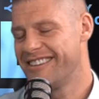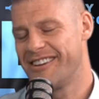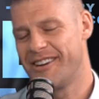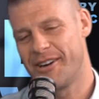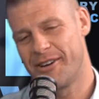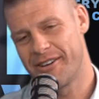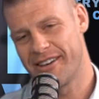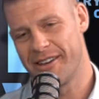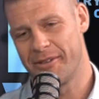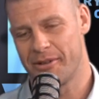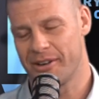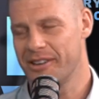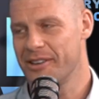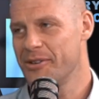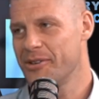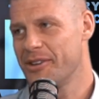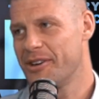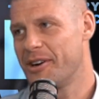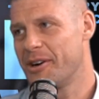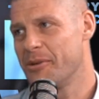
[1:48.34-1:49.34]
Oh, okay, yeah. We're going to do
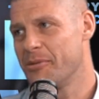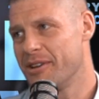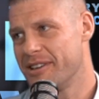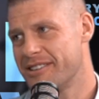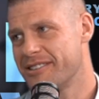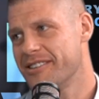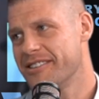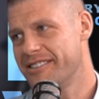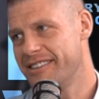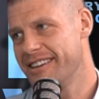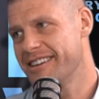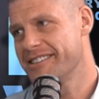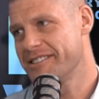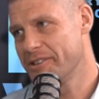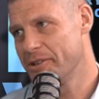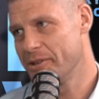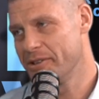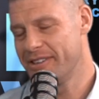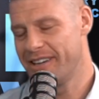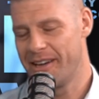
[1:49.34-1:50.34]
it the hard way. It's going to take us a
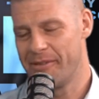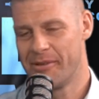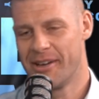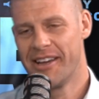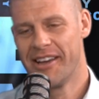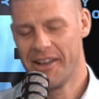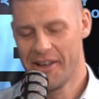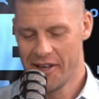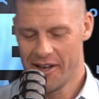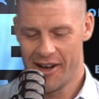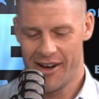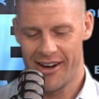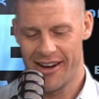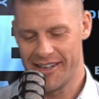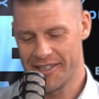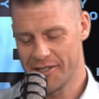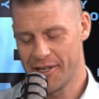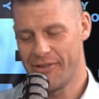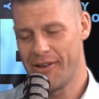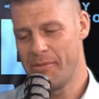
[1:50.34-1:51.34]
little time. All right,
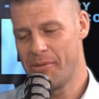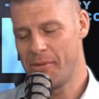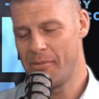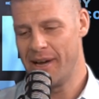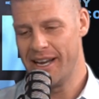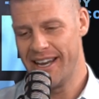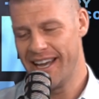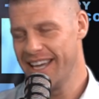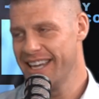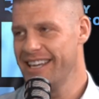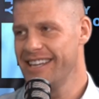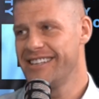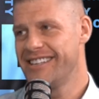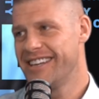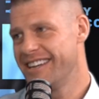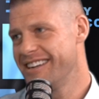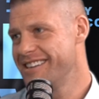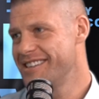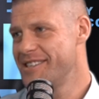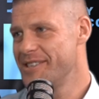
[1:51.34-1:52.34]
so if I put my Nike
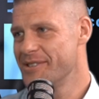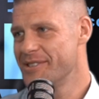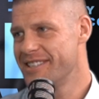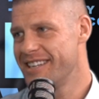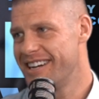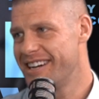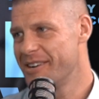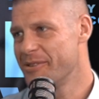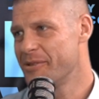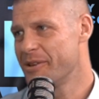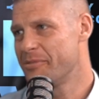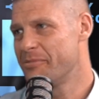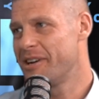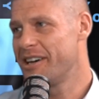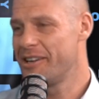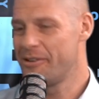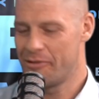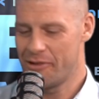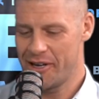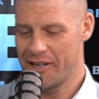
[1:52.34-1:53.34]
tennis shoes on with
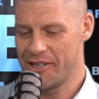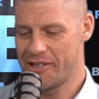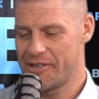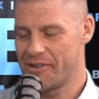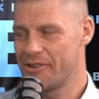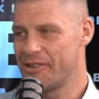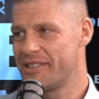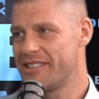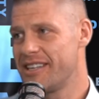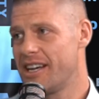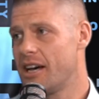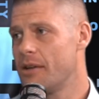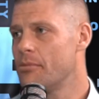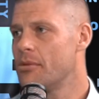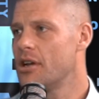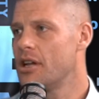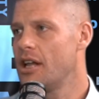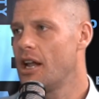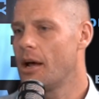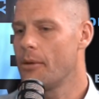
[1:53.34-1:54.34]
my running shorts on,
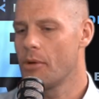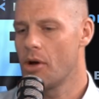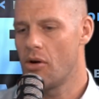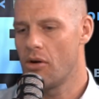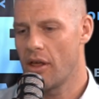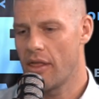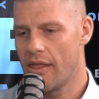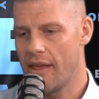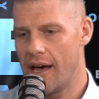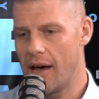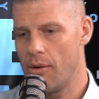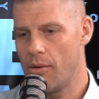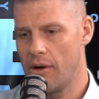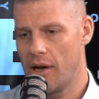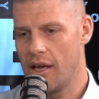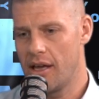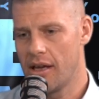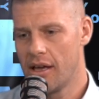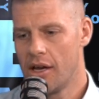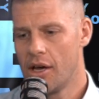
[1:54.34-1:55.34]
but and I'm going that
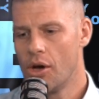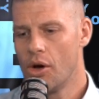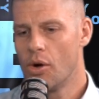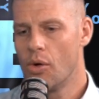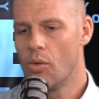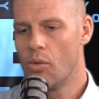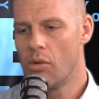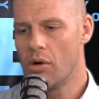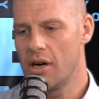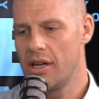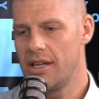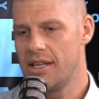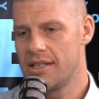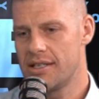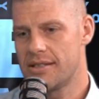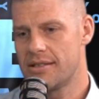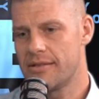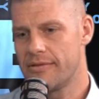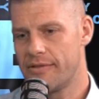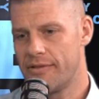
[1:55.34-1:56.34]
way, what is
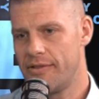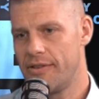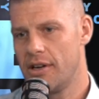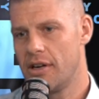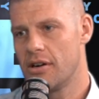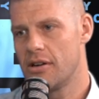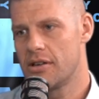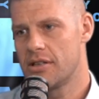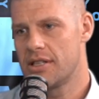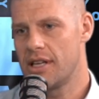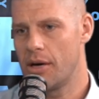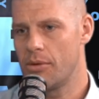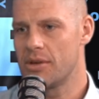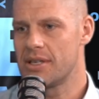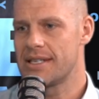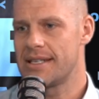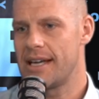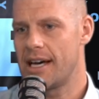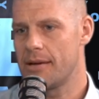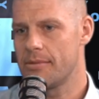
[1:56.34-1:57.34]
some fears that would
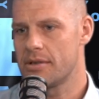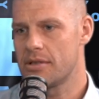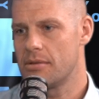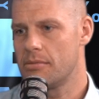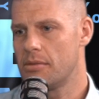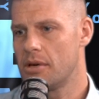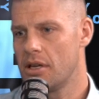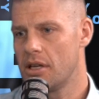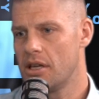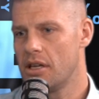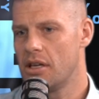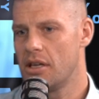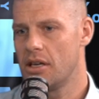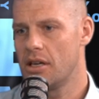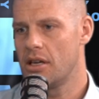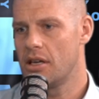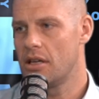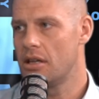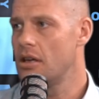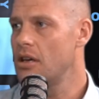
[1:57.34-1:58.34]
stop somebody
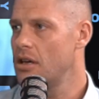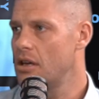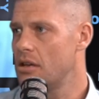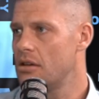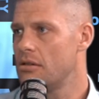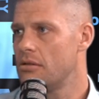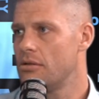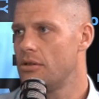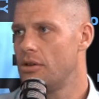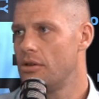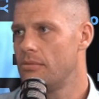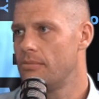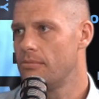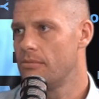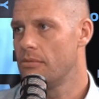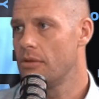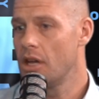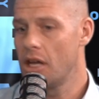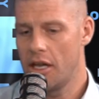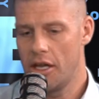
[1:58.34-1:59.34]
in
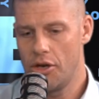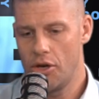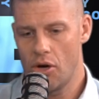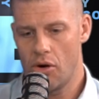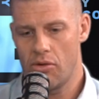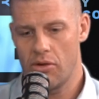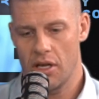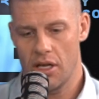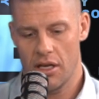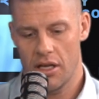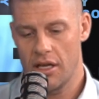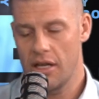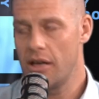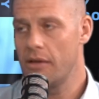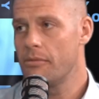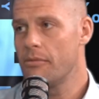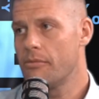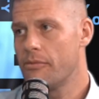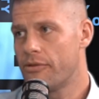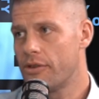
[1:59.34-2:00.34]
knowing it
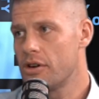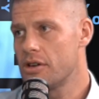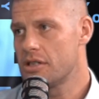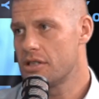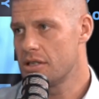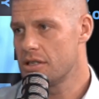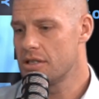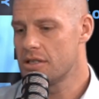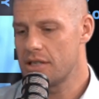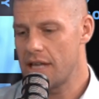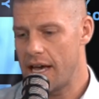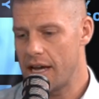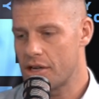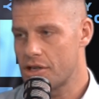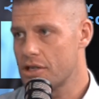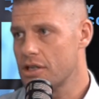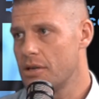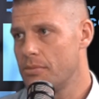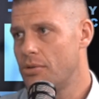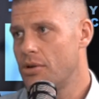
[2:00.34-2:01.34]
versus
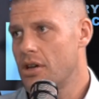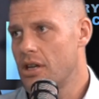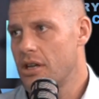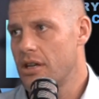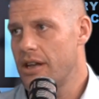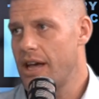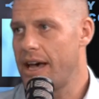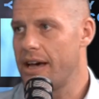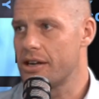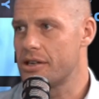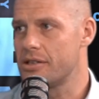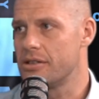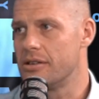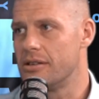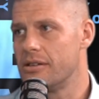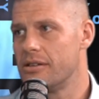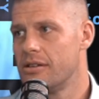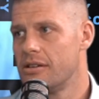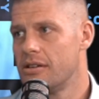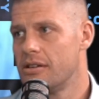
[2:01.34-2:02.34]
actually putting it into action?